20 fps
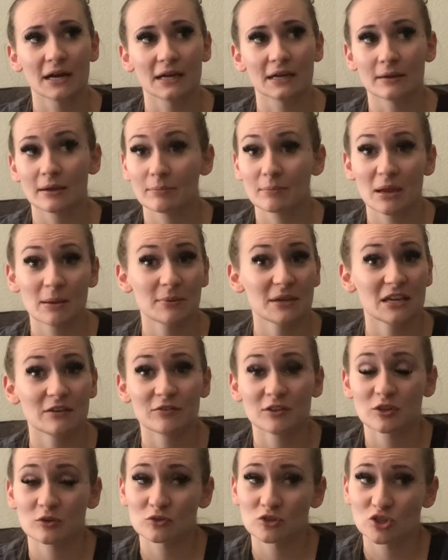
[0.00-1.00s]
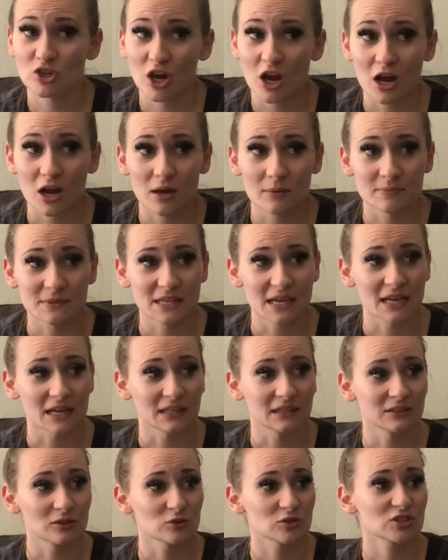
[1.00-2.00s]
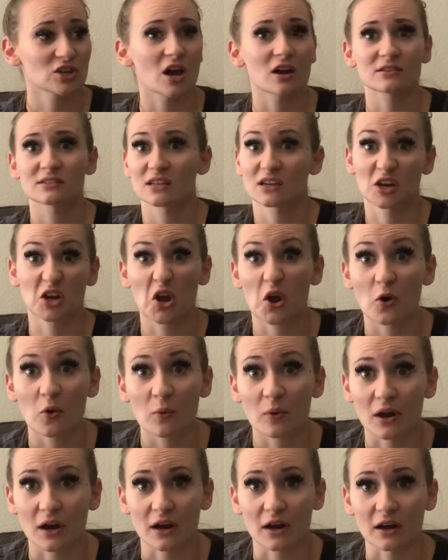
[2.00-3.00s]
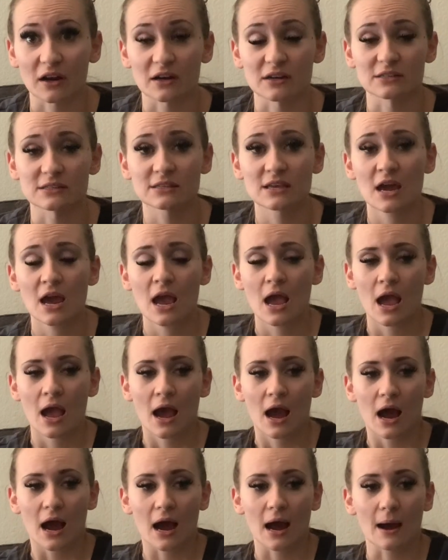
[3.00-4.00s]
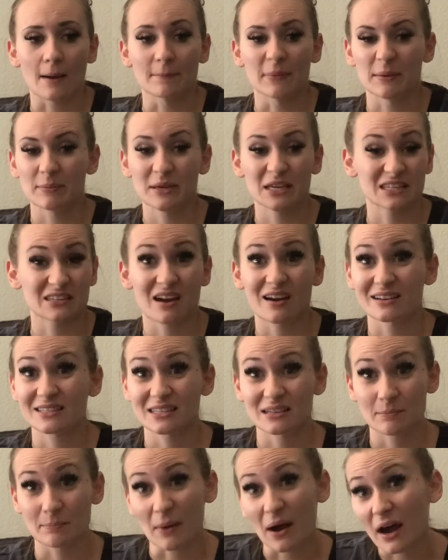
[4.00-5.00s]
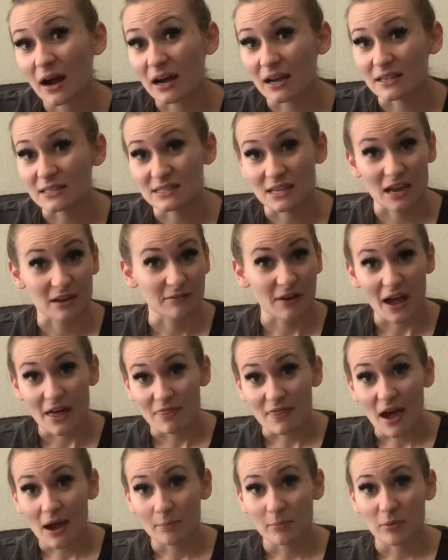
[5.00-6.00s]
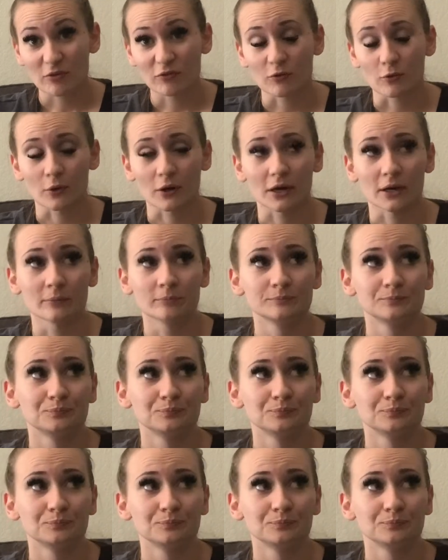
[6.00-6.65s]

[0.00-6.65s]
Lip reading: and maybe even those jobs and those toxic coworkers, maybe a toxic boss. I've had that before.